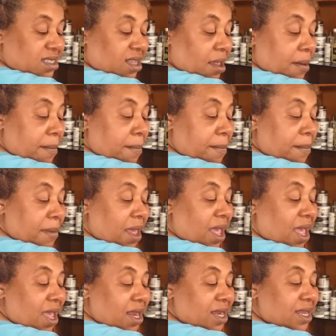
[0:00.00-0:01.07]

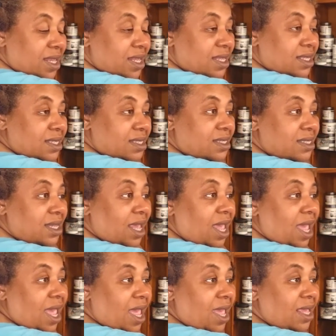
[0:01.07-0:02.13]
Somebody's
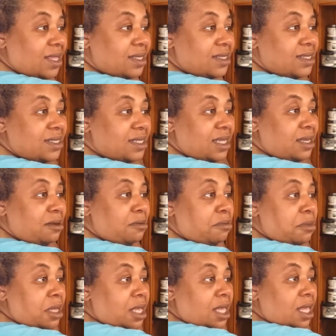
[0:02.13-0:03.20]
texting
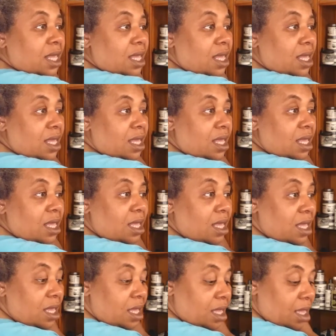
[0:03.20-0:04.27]

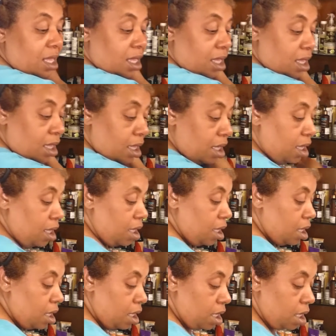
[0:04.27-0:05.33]
me
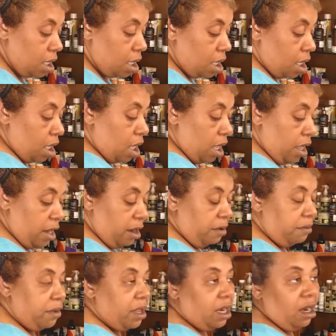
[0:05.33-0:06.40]
in the
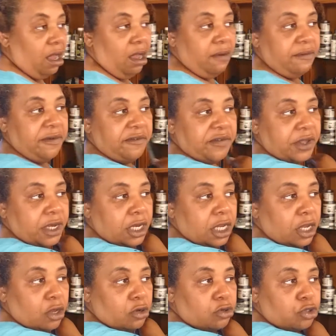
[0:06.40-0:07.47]
middle of a
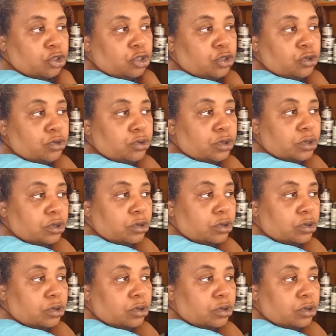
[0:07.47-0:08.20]
video shoot.